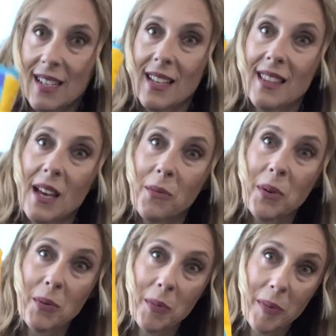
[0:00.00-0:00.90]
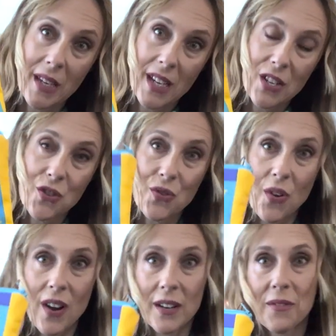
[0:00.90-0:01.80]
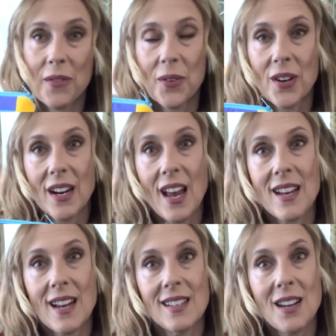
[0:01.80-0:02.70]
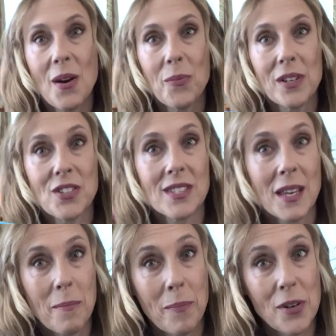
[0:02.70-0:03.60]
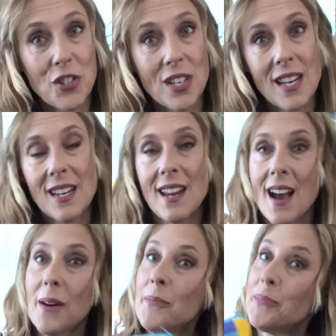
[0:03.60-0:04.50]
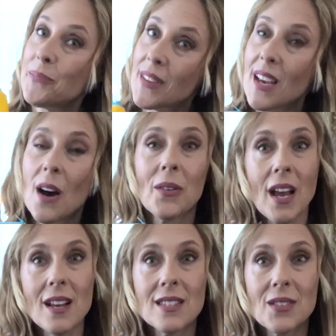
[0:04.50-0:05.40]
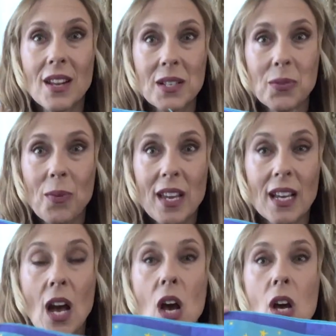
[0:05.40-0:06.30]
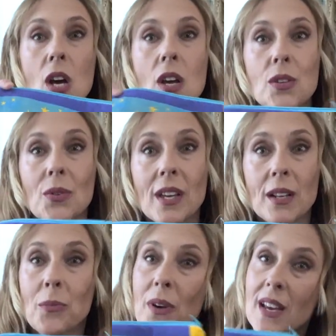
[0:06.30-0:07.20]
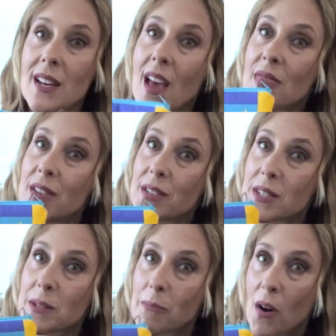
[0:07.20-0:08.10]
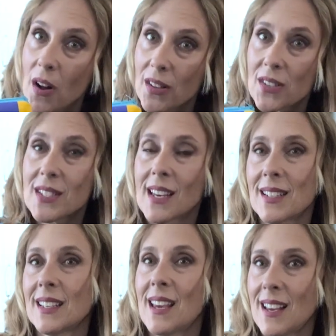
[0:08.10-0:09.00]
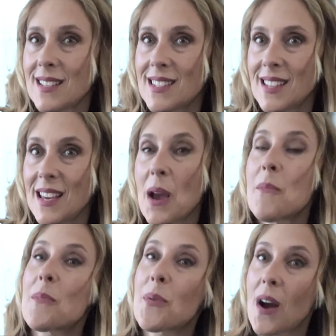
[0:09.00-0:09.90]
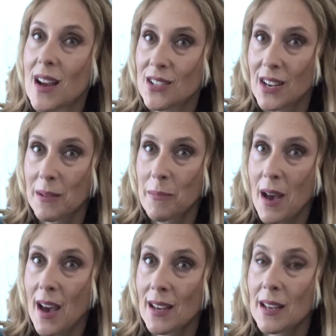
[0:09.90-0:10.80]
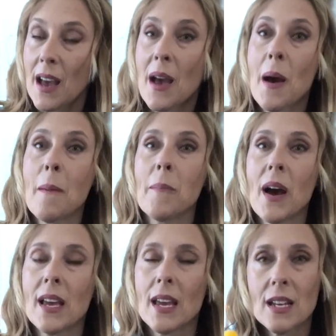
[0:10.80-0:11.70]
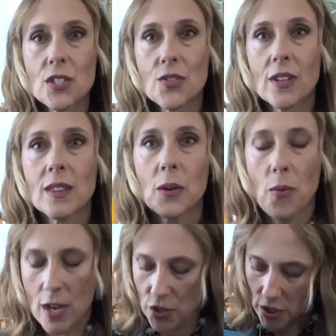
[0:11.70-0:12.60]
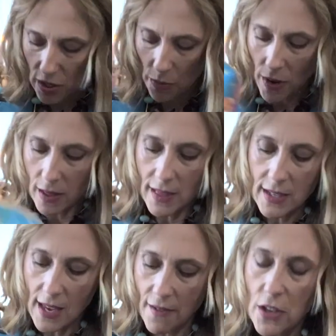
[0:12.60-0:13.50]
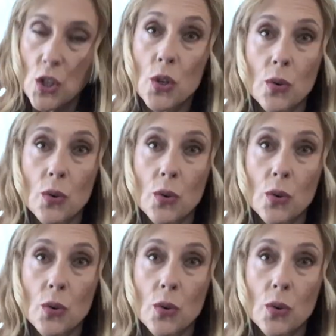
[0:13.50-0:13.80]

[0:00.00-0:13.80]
that we will be drawing for. And I know we just keep pushing it now. Okay, so next week you can win the smaller Tannei Casey project bag by answering the question. You know what? Let's have a new